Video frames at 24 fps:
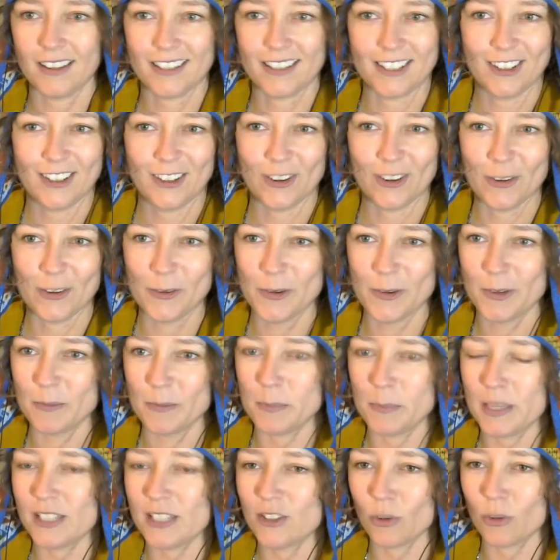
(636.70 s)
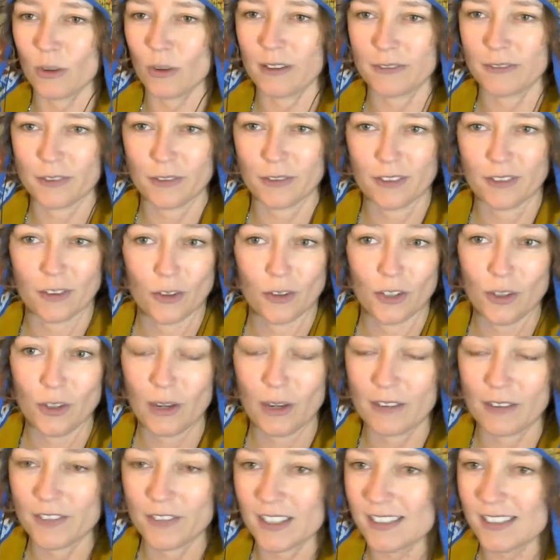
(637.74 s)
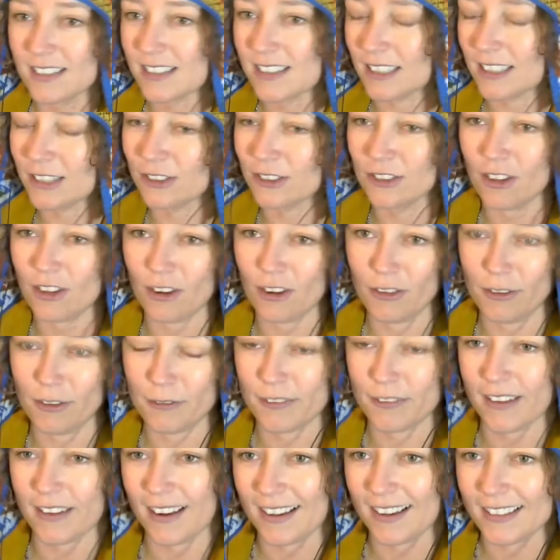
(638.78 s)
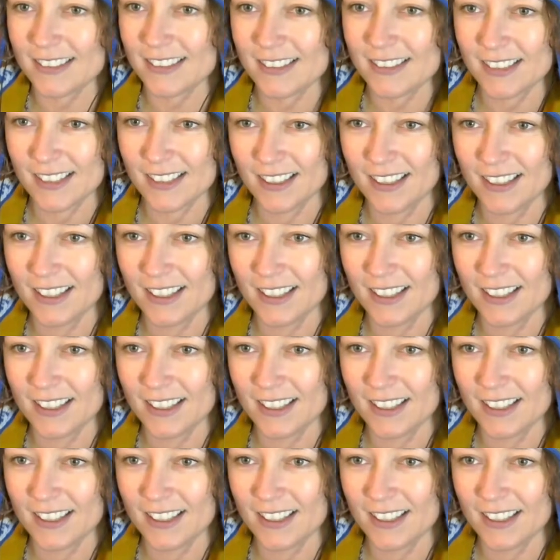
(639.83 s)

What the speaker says: be joyful though you have considered all the facts.